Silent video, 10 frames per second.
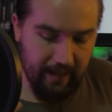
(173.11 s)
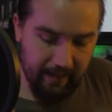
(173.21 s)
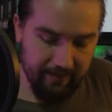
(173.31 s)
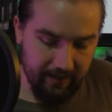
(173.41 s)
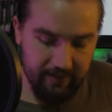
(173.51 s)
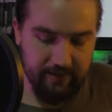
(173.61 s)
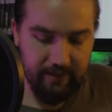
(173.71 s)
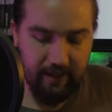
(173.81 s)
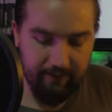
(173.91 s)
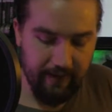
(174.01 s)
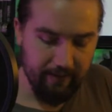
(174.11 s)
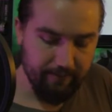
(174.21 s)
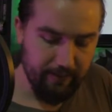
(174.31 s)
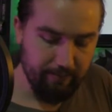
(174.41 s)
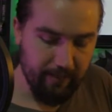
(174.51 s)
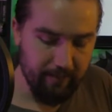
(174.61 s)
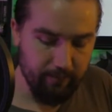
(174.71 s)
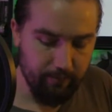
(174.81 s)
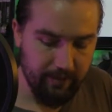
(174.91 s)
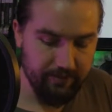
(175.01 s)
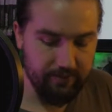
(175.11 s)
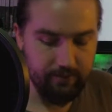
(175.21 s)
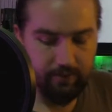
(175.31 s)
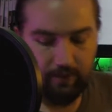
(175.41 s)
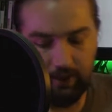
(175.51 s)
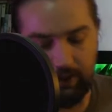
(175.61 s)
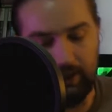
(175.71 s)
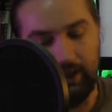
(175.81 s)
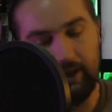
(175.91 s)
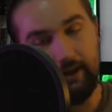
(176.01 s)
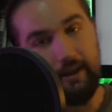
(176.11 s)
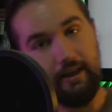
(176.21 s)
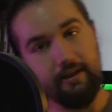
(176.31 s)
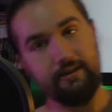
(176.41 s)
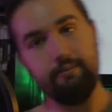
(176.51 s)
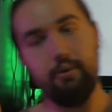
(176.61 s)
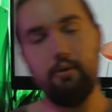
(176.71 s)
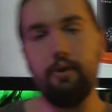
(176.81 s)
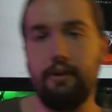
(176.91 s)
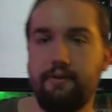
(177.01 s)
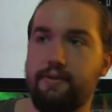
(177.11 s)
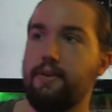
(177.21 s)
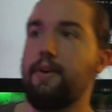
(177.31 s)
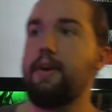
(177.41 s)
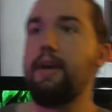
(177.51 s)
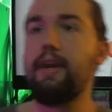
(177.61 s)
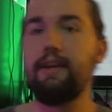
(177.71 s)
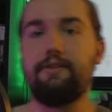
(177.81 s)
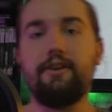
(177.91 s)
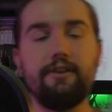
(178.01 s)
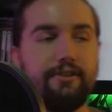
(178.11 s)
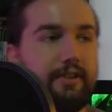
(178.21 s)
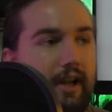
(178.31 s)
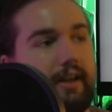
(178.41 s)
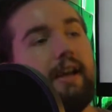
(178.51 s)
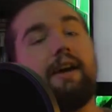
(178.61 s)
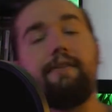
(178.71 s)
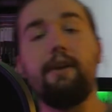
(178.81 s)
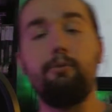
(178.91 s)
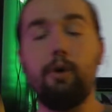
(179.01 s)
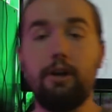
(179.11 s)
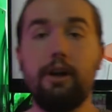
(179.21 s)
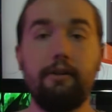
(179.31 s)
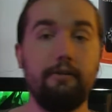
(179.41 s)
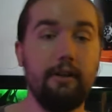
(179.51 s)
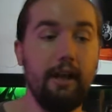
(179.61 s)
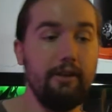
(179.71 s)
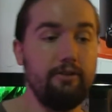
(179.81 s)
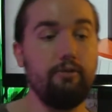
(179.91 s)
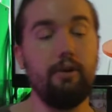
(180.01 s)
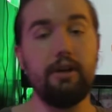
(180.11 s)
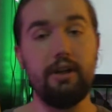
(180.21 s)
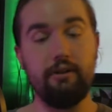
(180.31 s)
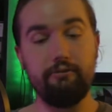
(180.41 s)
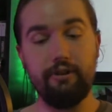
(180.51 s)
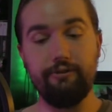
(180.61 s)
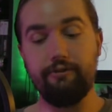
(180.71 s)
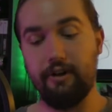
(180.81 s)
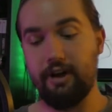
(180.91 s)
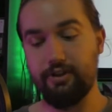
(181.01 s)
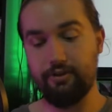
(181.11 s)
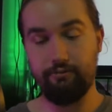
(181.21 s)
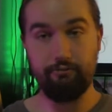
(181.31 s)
it doesn't have every bell and whistle. Case in point, it does not have a 120 refresh